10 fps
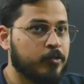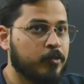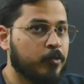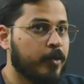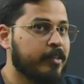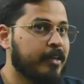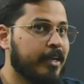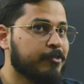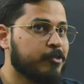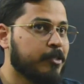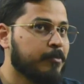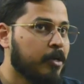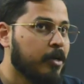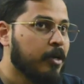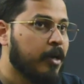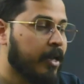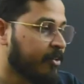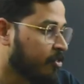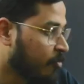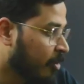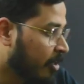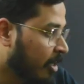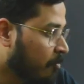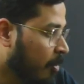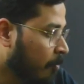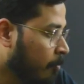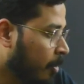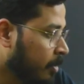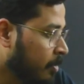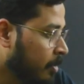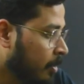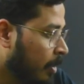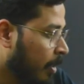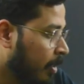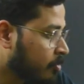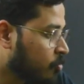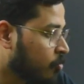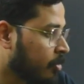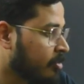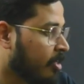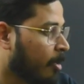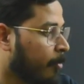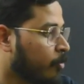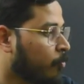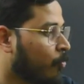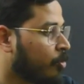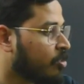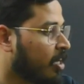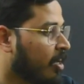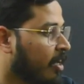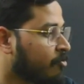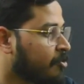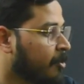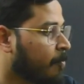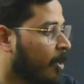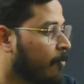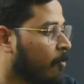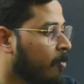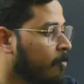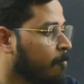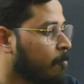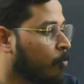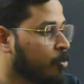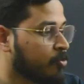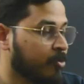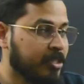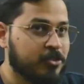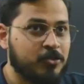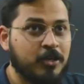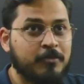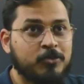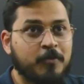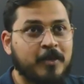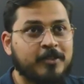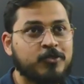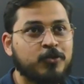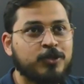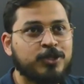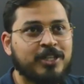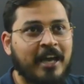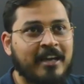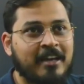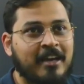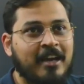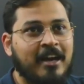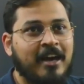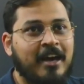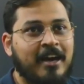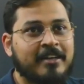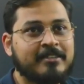quit the live stream. Live stream went really well, but less students are coming to watch our live stream. I want more students to come, so please do share our